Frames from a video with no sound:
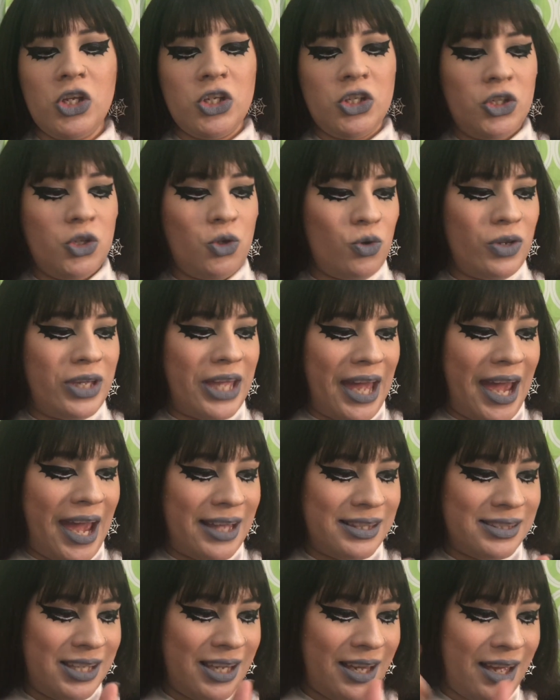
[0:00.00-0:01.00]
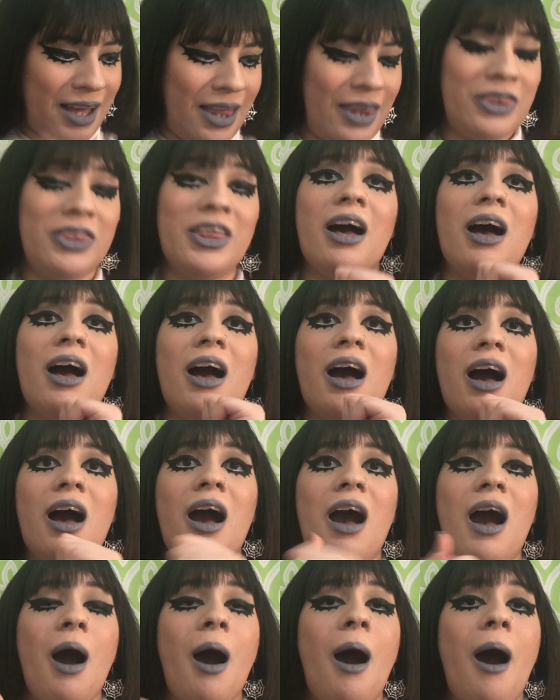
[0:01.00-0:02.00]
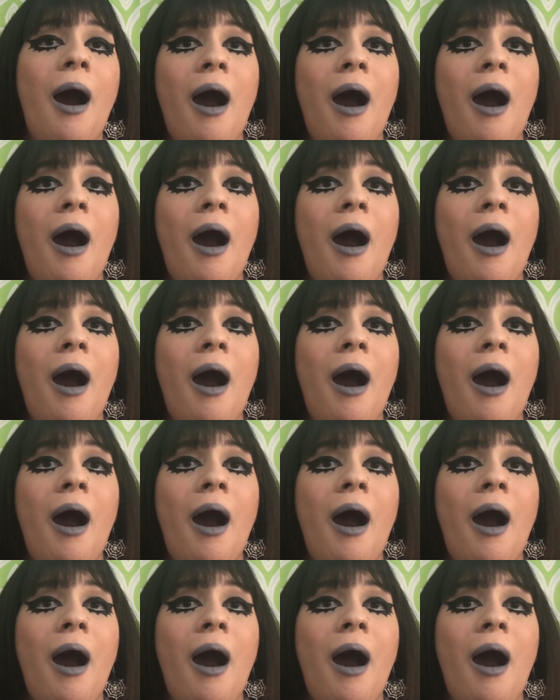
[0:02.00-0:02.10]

you get the